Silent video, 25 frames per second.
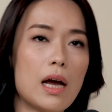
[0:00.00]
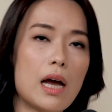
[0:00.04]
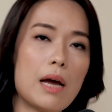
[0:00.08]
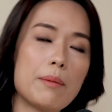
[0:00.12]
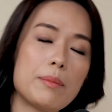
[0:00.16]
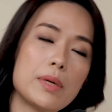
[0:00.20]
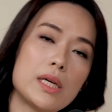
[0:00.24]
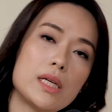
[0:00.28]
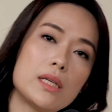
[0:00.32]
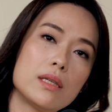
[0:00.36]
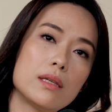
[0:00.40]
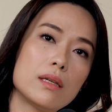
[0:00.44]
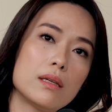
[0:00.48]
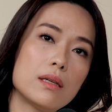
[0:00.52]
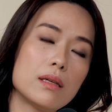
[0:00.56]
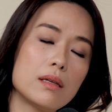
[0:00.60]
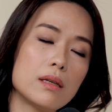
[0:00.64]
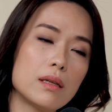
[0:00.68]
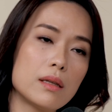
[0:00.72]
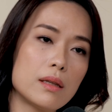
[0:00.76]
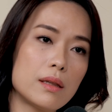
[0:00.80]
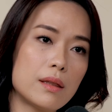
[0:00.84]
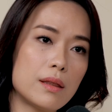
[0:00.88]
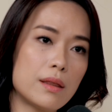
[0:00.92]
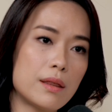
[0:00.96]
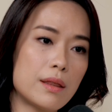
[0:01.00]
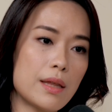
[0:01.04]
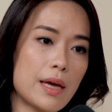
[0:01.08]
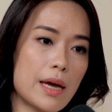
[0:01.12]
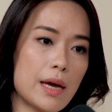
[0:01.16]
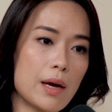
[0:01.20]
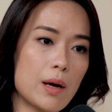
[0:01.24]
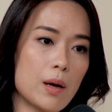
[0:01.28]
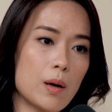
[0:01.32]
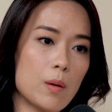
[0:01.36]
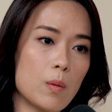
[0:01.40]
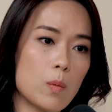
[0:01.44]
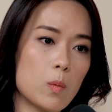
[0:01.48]
I mean,
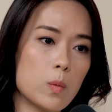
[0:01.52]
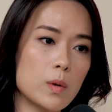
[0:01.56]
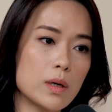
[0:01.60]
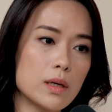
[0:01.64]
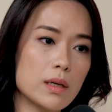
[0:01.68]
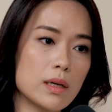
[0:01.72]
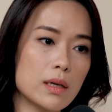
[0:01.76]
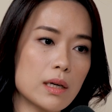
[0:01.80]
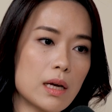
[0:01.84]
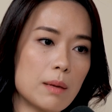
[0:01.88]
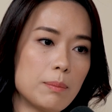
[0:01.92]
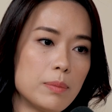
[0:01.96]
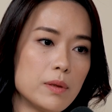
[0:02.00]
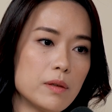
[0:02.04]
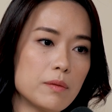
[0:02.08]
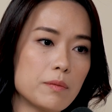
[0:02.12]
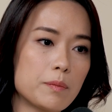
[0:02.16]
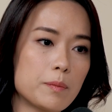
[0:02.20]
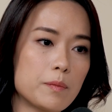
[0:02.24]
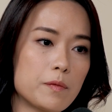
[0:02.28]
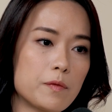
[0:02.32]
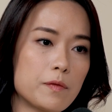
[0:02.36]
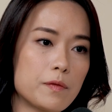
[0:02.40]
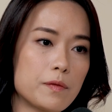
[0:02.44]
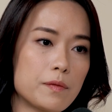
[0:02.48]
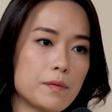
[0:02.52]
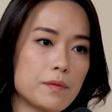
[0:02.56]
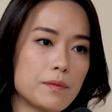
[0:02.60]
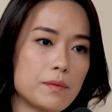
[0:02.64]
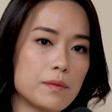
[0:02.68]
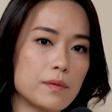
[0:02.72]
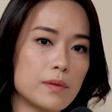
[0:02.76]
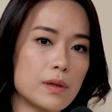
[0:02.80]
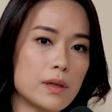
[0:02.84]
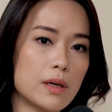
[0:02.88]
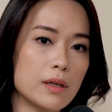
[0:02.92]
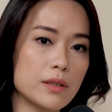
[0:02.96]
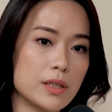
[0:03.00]
there were a couple of
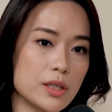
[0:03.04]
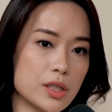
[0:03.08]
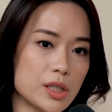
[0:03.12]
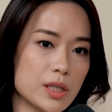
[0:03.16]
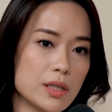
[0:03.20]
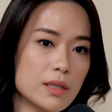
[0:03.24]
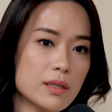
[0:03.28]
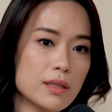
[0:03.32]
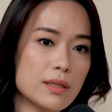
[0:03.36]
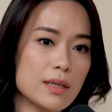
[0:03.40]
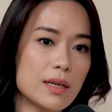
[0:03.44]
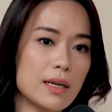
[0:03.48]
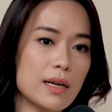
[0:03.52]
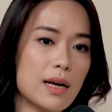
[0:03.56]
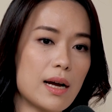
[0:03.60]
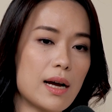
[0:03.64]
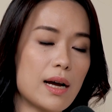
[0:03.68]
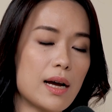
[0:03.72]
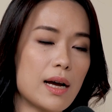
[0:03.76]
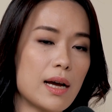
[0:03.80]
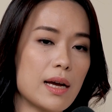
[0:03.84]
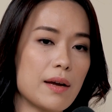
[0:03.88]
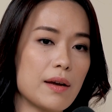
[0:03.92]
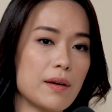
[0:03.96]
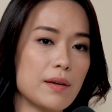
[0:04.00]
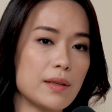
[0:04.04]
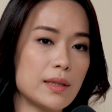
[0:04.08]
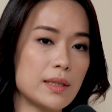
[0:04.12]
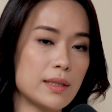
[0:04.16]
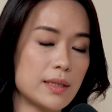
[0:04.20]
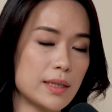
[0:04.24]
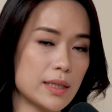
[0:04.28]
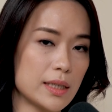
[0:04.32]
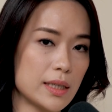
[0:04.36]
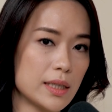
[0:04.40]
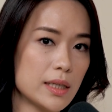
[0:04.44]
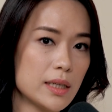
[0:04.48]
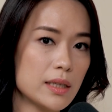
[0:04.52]
auditions that I
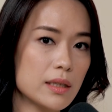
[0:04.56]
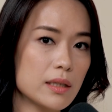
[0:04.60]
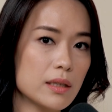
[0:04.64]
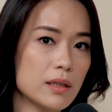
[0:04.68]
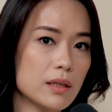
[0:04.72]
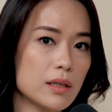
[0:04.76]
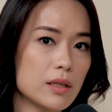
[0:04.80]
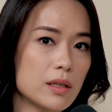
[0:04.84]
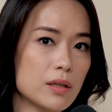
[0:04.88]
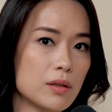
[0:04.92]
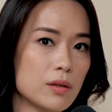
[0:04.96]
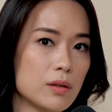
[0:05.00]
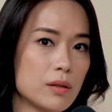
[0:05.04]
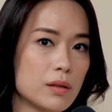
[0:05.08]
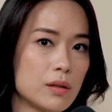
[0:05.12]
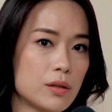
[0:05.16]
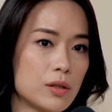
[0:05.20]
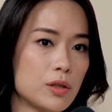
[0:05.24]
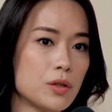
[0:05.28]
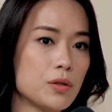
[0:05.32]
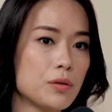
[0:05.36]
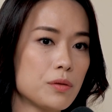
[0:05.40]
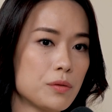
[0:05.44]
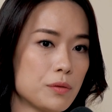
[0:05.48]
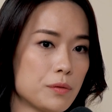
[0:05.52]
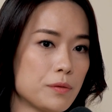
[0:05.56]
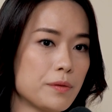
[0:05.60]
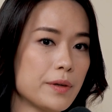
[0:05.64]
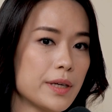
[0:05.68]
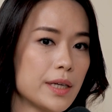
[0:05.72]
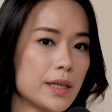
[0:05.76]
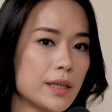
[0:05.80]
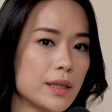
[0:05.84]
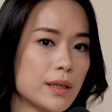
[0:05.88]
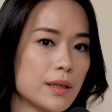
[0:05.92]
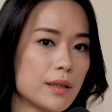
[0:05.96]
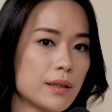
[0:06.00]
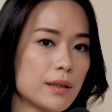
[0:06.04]
did
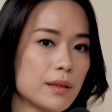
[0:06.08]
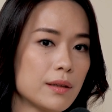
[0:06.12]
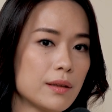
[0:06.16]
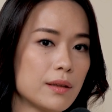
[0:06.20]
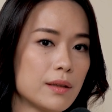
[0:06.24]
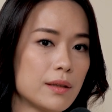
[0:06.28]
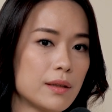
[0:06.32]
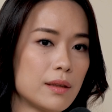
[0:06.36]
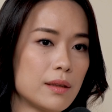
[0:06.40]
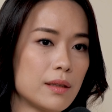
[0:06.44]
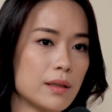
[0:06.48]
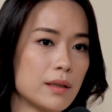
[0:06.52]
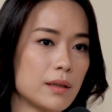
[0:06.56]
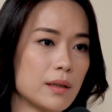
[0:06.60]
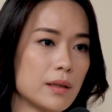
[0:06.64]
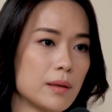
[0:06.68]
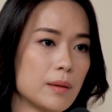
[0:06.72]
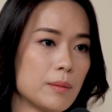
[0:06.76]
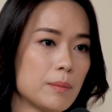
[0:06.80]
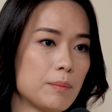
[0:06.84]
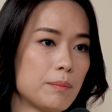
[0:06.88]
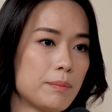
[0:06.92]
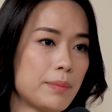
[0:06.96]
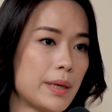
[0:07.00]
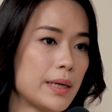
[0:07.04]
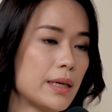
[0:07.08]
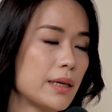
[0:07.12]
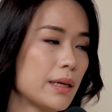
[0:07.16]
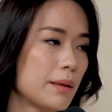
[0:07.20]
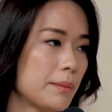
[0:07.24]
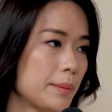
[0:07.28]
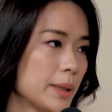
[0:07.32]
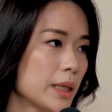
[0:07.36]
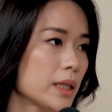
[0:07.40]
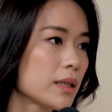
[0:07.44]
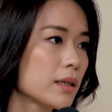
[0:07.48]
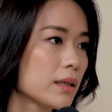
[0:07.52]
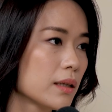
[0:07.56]
during the pandemic.